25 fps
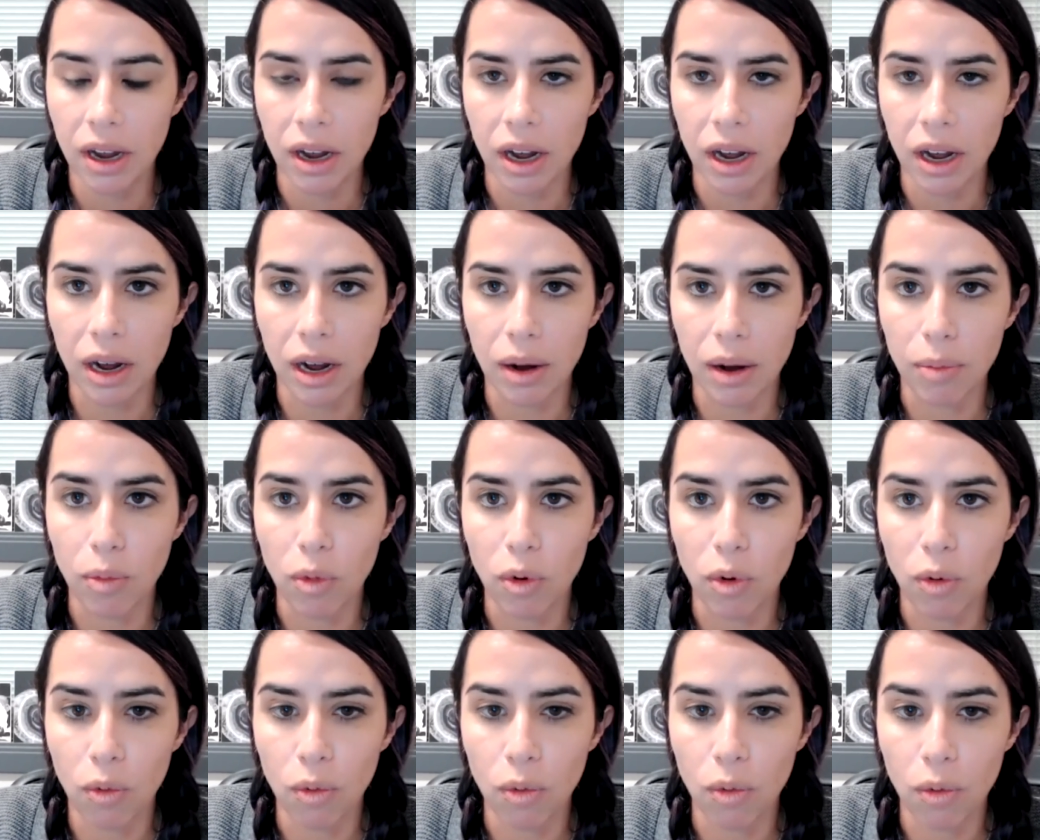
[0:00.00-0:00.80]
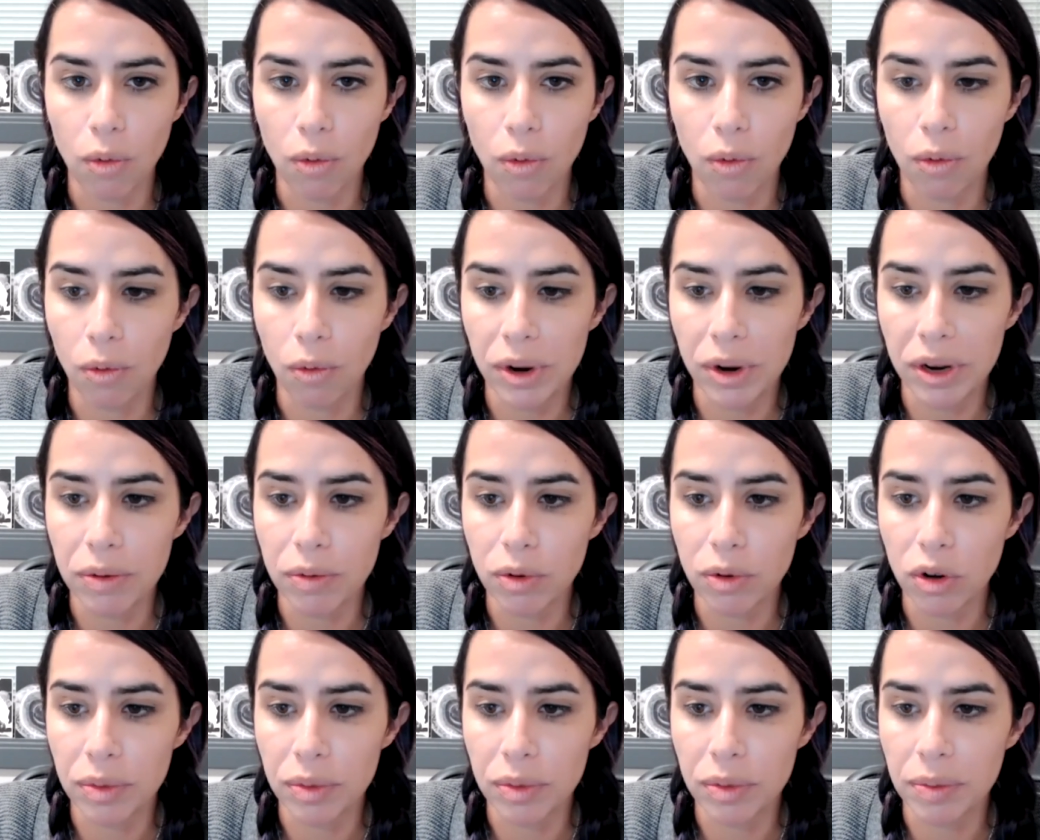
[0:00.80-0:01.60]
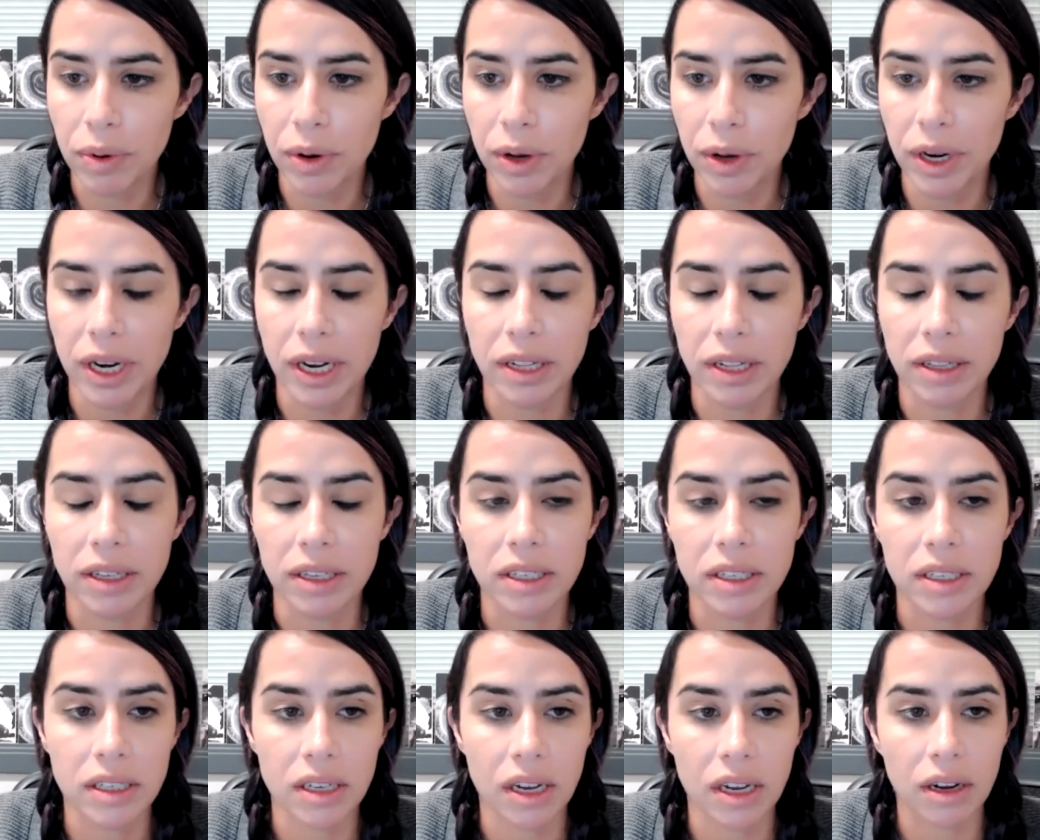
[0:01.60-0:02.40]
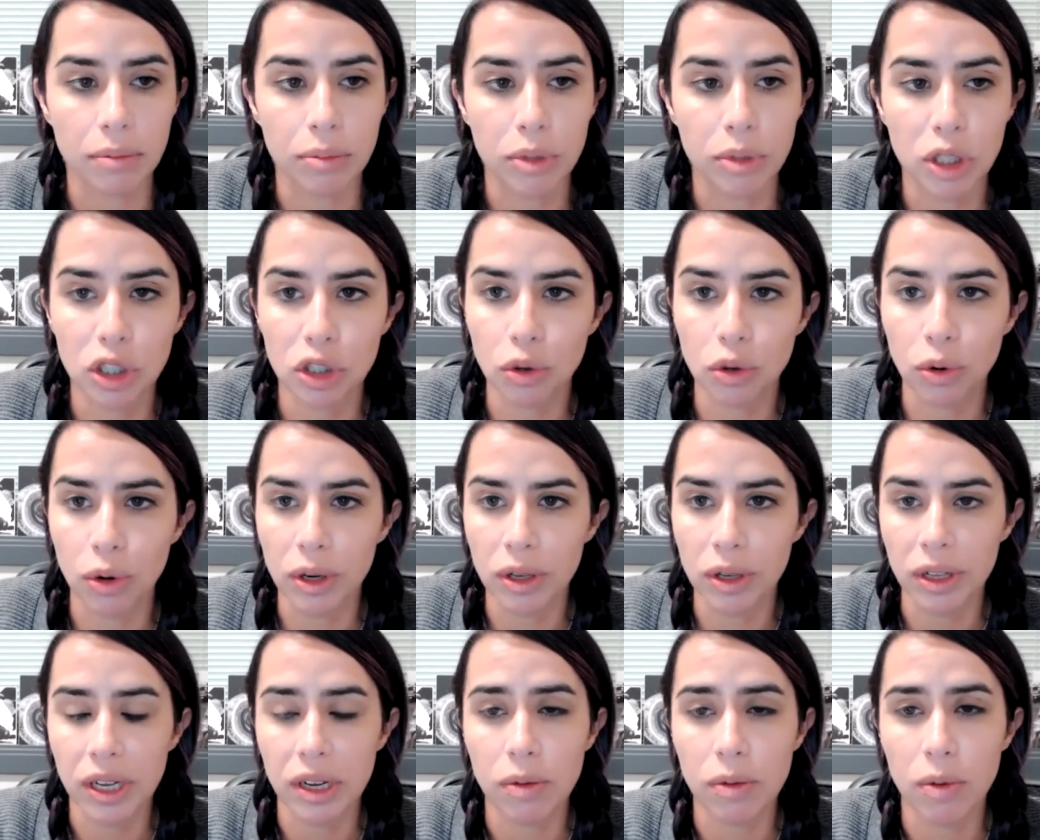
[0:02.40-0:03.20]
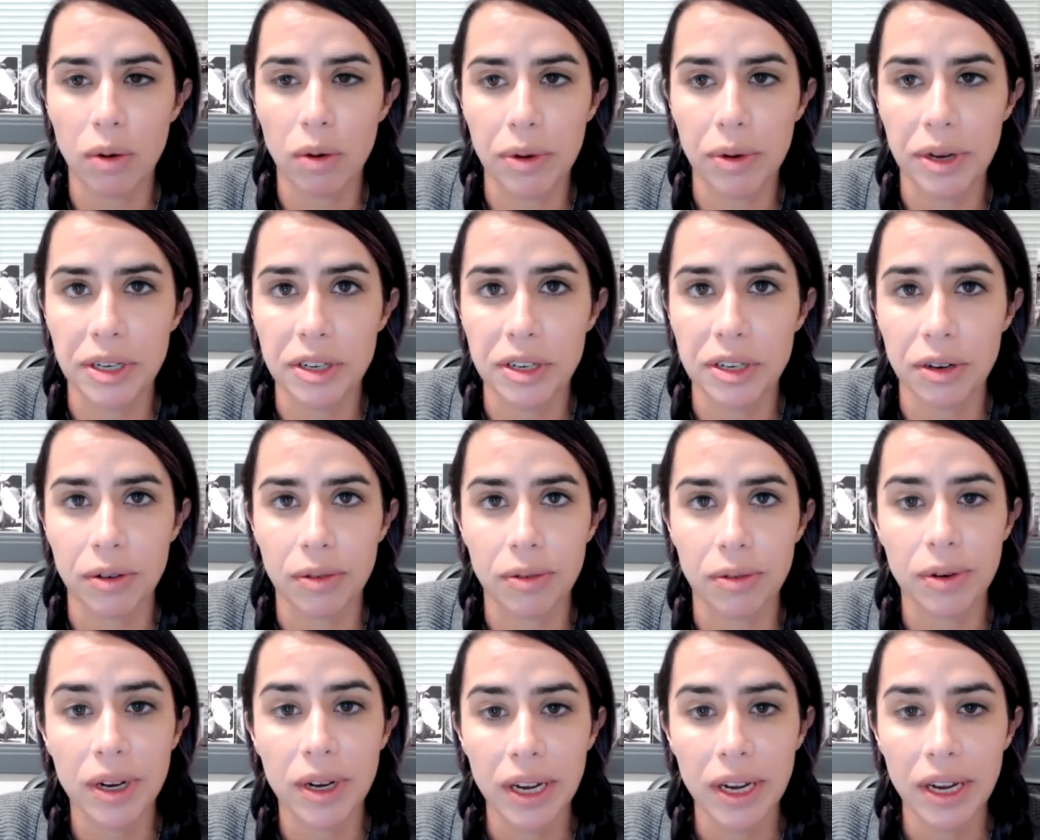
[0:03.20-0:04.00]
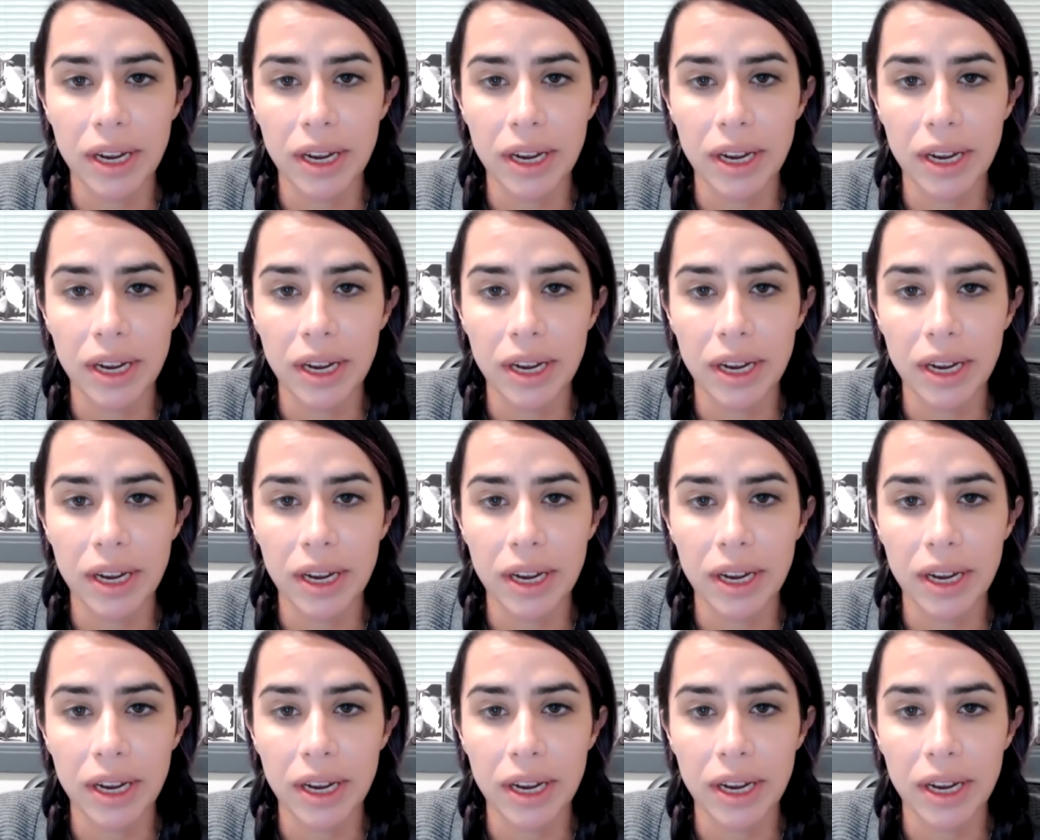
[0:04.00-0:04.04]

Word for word: Um, we will be putting this up shortly. While we don't